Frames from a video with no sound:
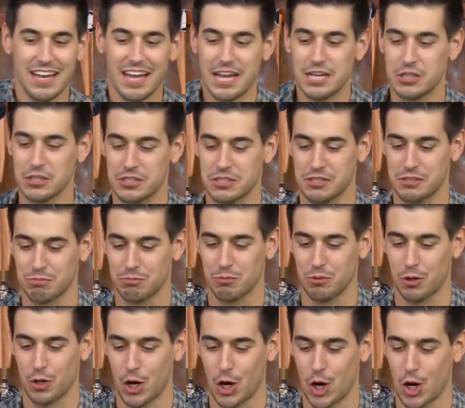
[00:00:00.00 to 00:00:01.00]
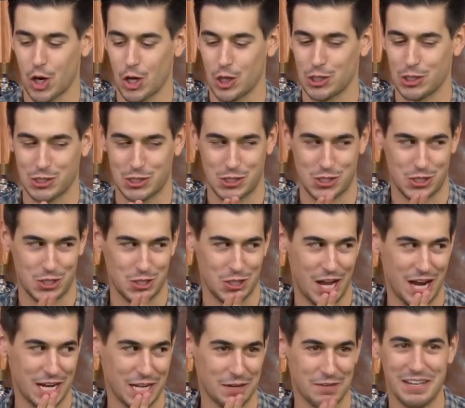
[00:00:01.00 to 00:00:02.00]
and just I love the
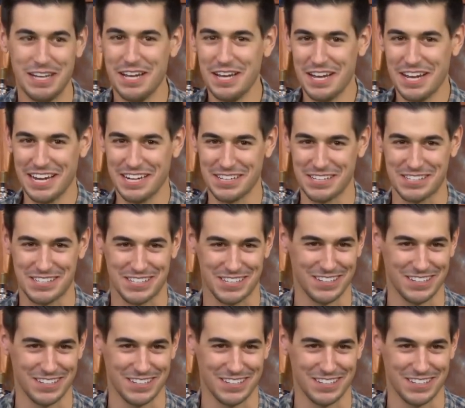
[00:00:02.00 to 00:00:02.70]
idea. Of,